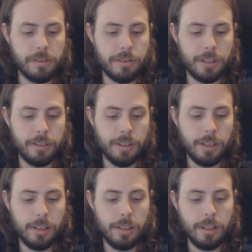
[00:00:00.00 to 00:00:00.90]
version.
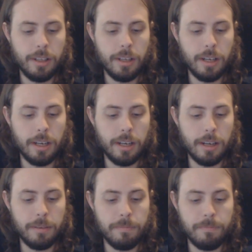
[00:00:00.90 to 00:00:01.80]

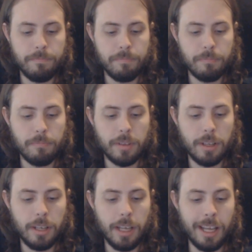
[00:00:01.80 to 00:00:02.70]
And
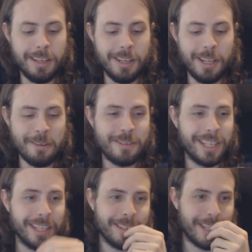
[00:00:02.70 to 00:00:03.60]
the
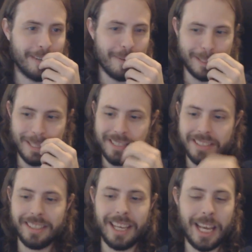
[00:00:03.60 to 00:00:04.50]
interesting thing about
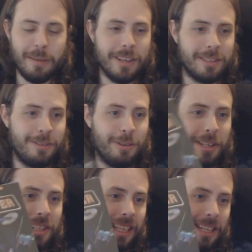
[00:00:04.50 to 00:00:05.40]
this game is
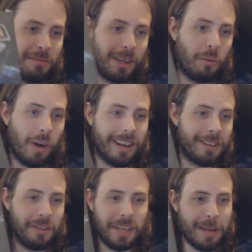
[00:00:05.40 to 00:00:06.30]
joystick is
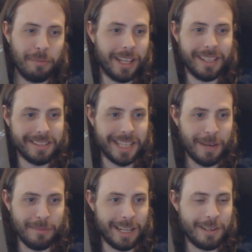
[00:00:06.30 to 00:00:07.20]
required. You can't play this
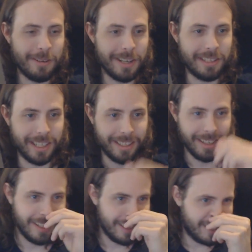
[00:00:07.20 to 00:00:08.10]
game without a joystick.
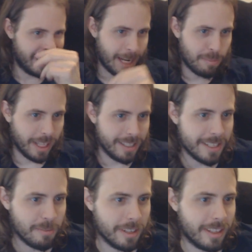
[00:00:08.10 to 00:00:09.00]
And I played
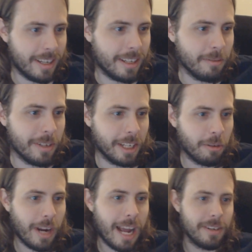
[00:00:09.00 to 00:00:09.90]
this with a
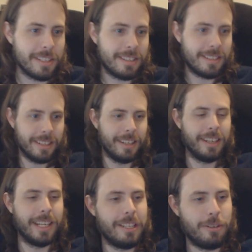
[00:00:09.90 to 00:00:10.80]
Gravis
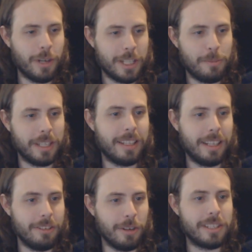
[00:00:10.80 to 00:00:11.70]
joystick
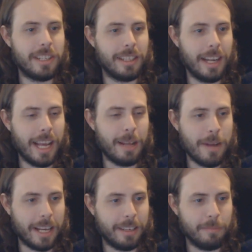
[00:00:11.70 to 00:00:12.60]
that I had
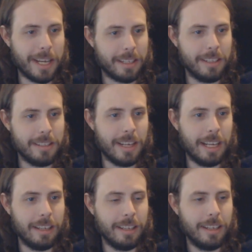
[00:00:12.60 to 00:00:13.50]
back in the
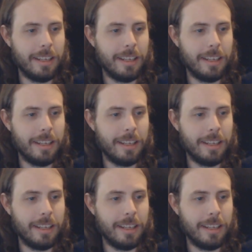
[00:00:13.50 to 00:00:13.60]
day.